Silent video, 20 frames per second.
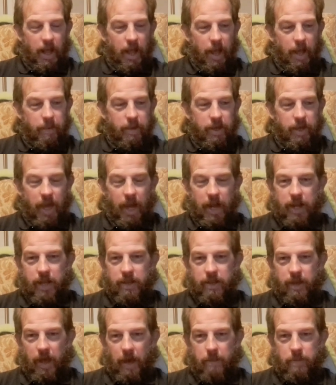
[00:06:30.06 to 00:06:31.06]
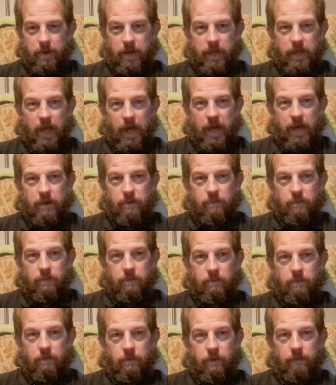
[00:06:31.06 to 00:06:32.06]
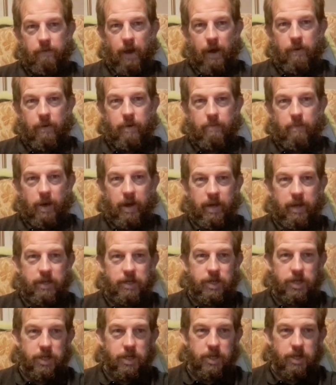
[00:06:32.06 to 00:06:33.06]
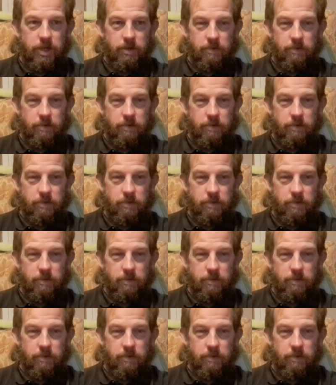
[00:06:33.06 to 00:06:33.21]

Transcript: I mean, Ken and Debbie, they were very much